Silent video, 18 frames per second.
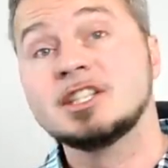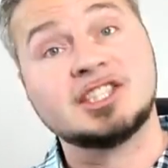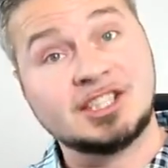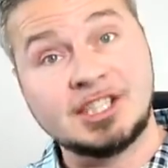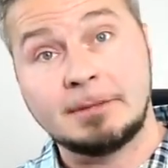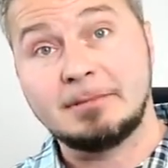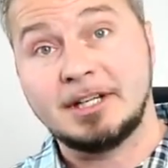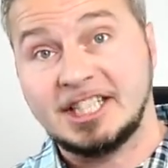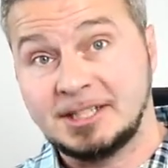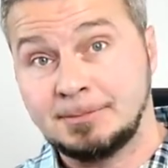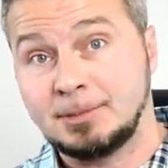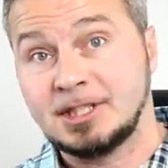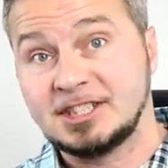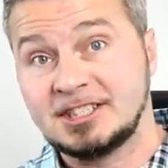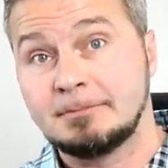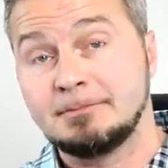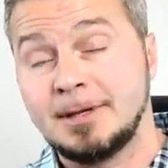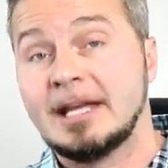somebody's
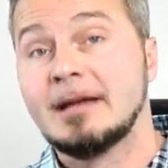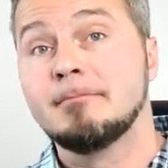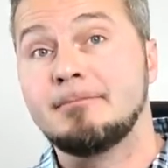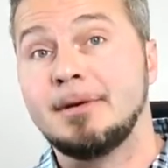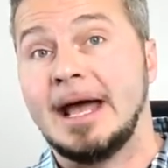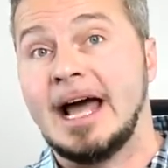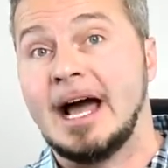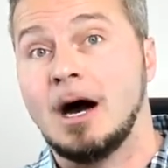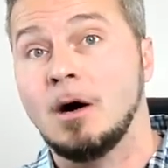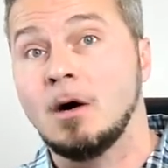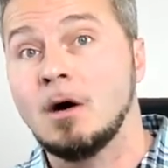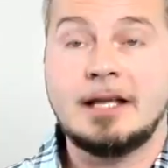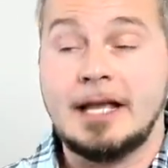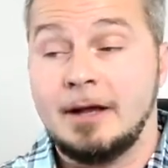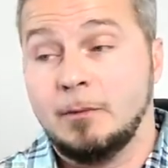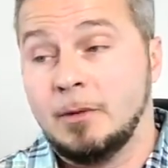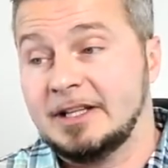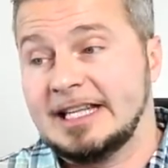prison pen pal.
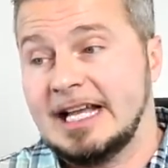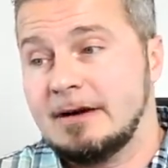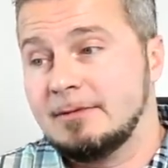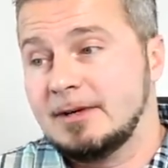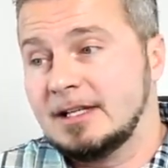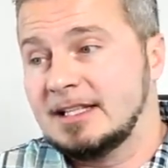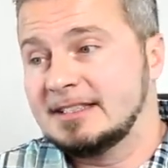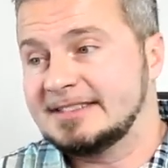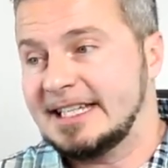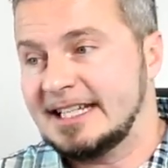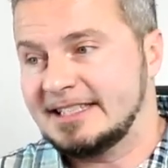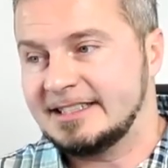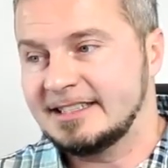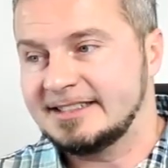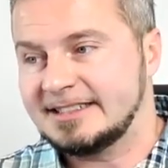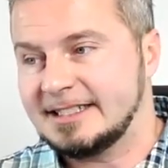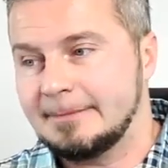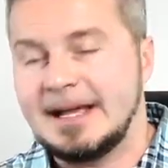And with that
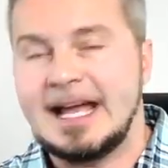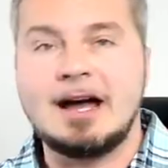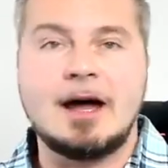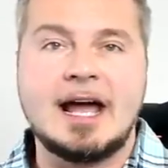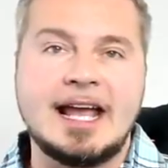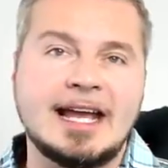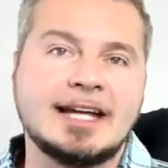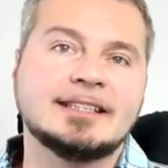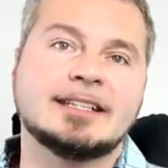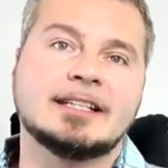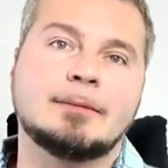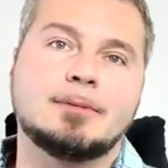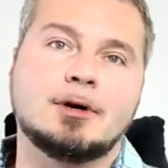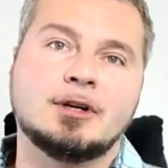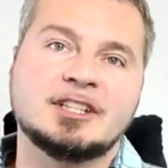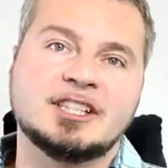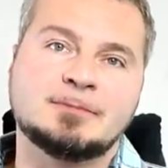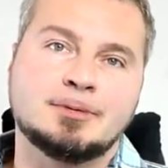realization, somehow I ended
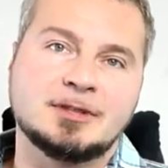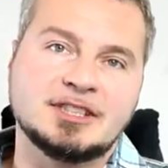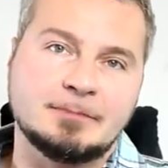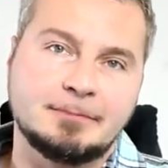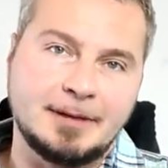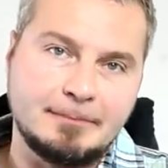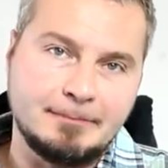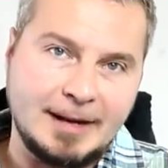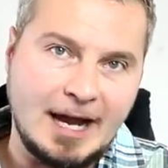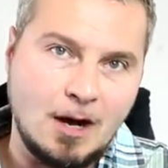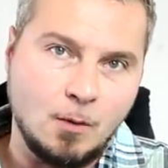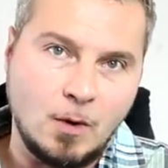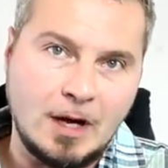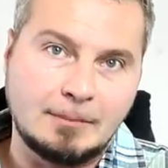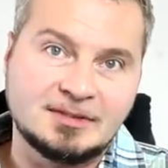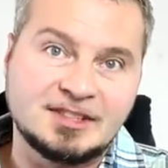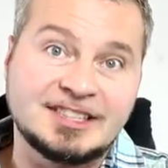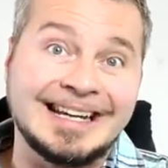up on this prison pen pal
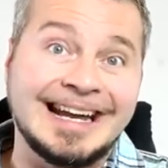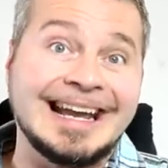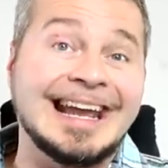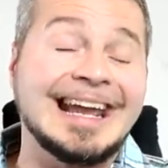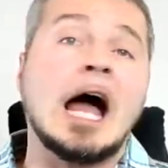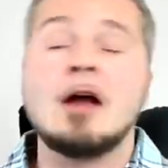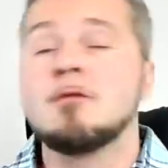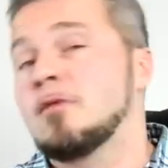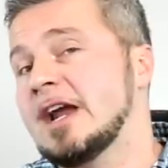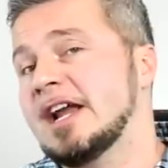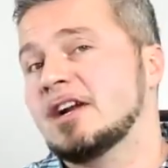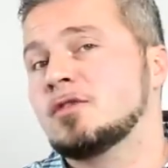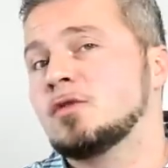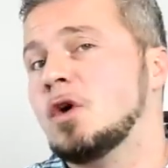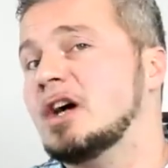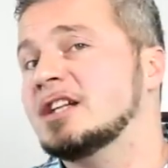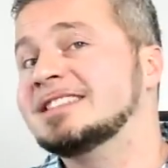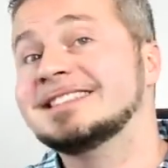website. I ran
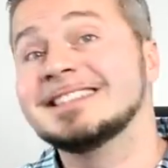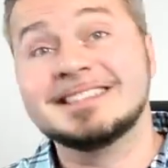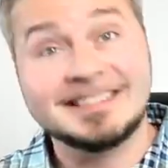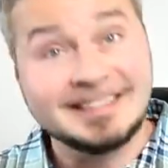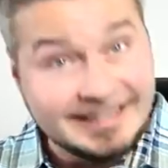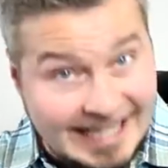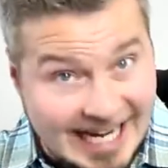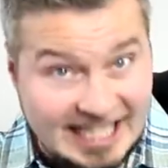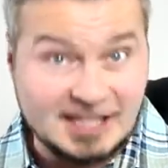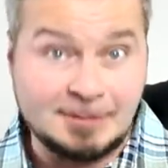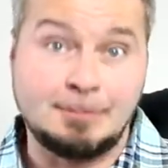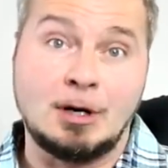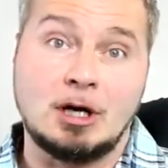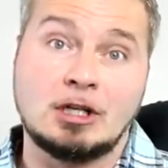across this next